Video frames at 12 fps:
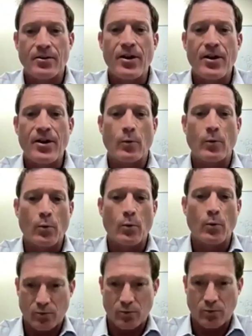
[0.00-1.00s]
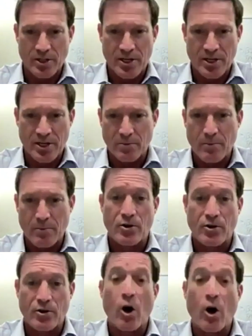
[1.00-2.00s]
defines. And not
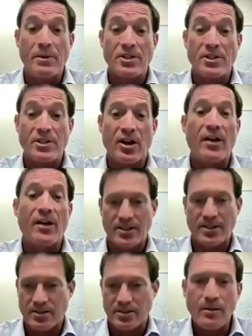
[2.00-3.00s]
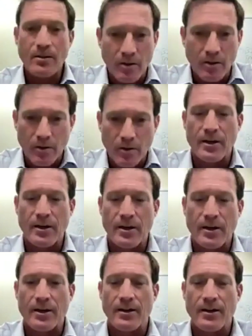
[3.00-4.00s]
what we as an organization measure our business
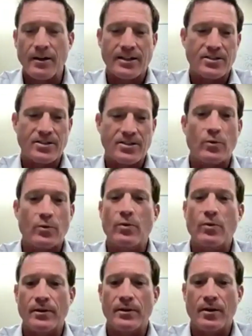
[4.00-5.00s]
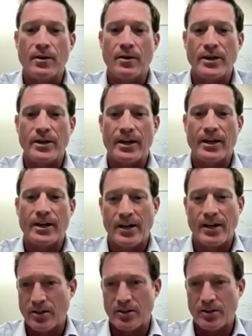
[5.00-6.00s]
on. That's that's
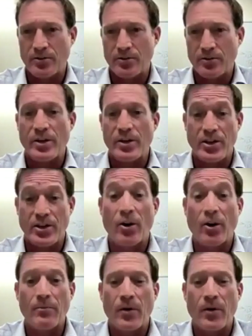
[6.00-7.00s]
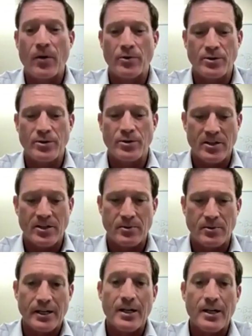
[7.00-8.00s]
what we get our hands on. It's
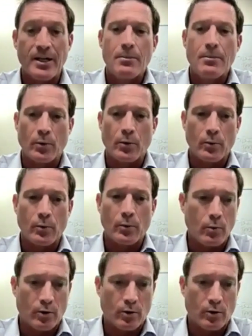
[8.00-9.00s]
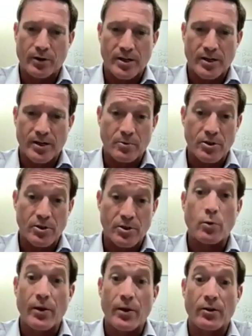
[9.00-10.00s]
our responsibility. But when we
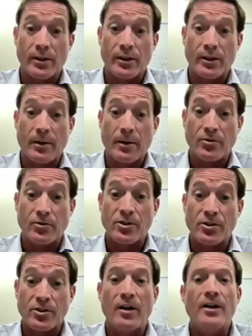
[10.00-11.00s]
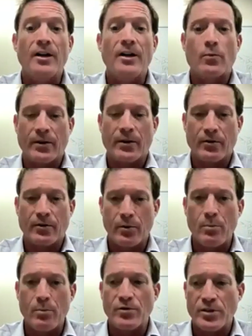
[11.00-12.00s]
work with customers, it's what their leading metrics are.
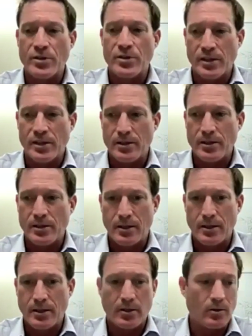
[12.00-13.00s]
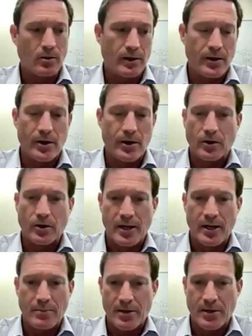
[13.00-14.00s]
Whatever moves the needle on their
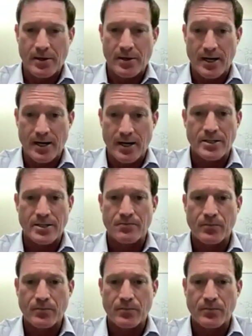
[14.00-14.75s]
KPIs